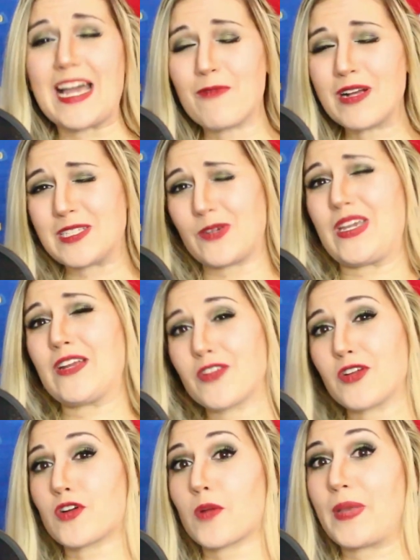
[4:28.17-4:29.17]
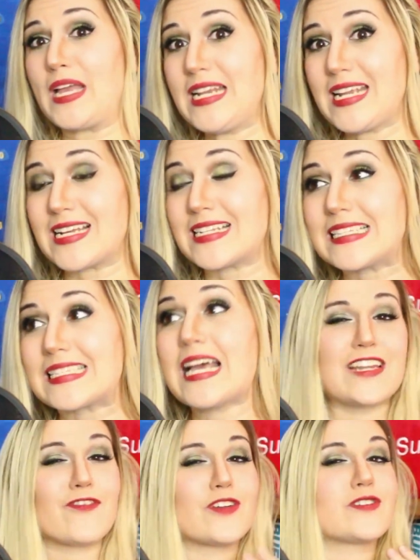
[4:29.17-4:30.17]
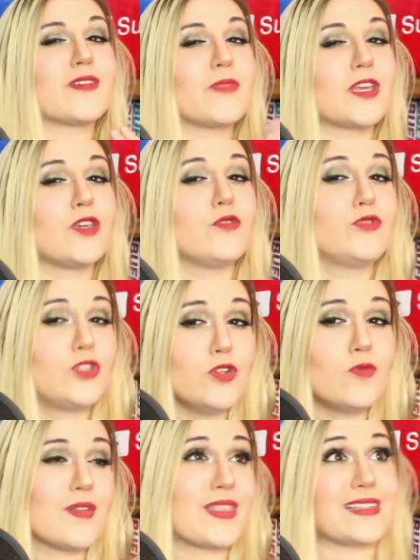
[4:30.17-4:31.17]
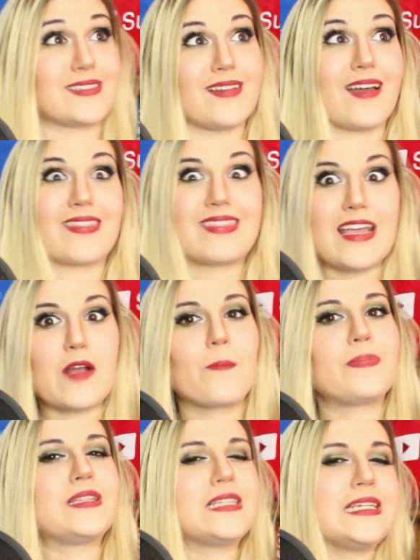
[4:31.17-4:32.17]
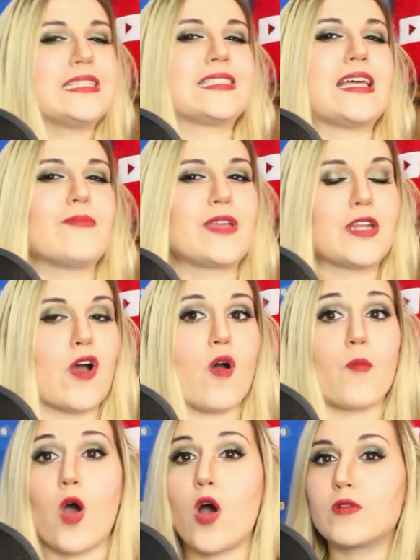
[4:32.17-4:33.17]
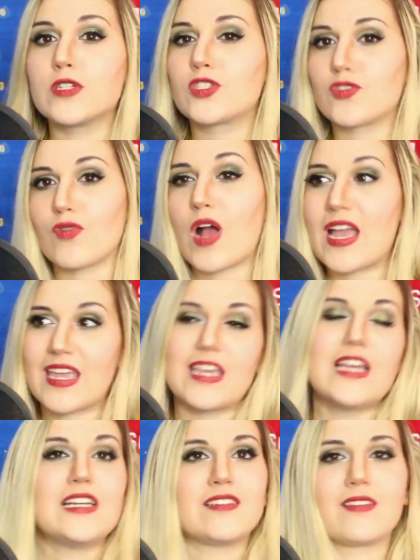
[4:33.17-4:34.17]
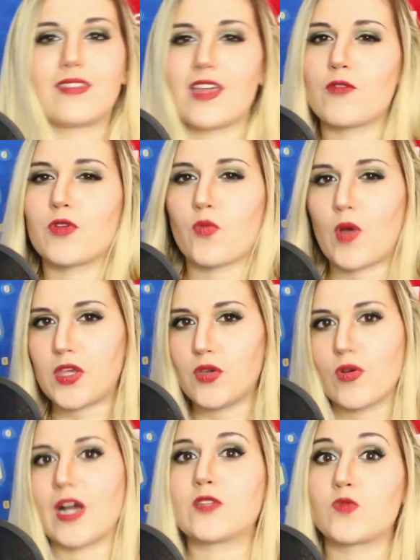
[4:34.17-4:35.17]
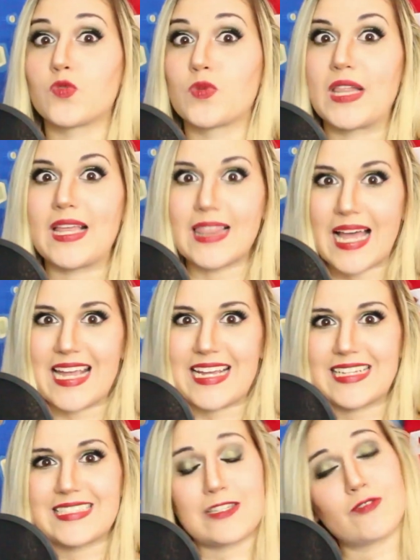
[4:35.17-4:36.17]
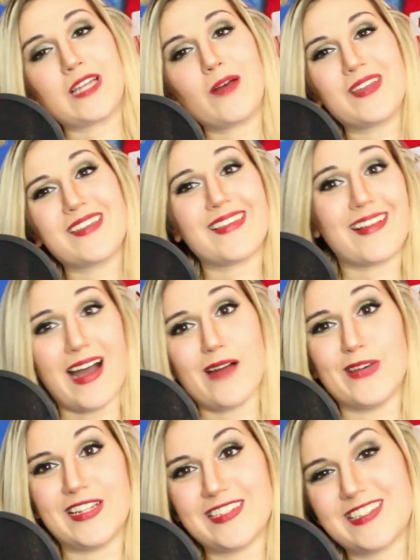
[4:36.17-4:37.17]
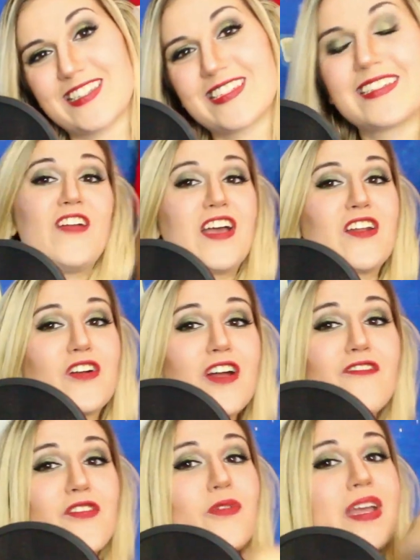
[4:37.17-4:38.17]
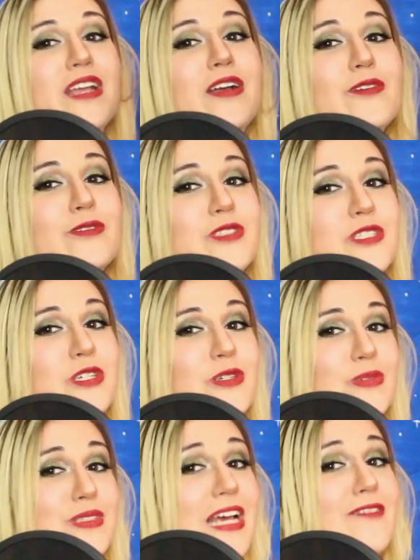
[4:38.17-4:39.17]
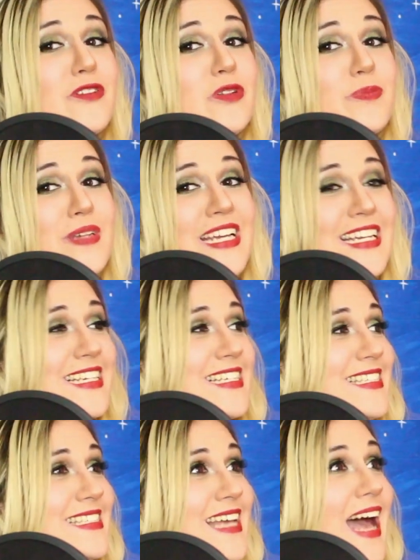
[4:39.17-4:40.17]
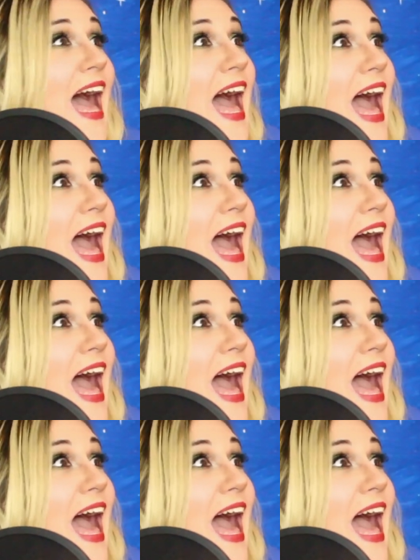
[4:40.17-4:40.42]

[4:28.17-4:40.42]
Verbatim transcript: I want to hear your opinions. And if there's something you do want that's not there, please let me know. I'm always trying to think with what you guys would really like. So tell me in the comments. Fan art of the week goes to Devil Bees.